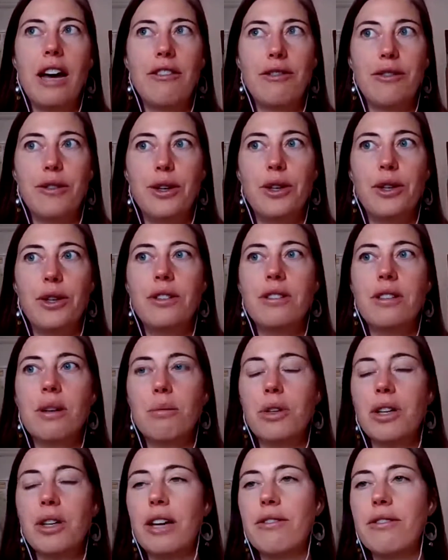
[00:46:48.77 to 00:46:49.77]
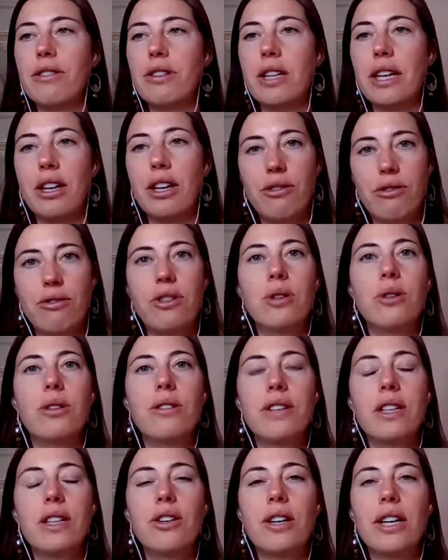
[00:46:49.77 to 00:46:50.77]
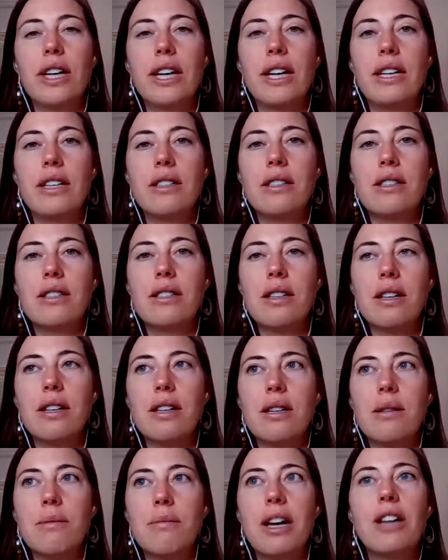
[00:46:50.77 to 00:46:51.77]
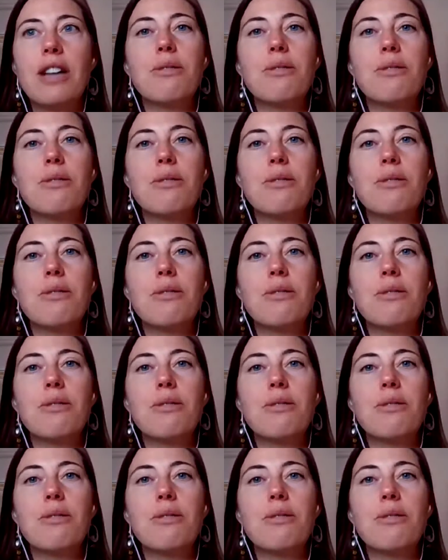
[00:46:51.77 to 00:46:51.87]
at foods. I'm looking for like as few of ingredients um,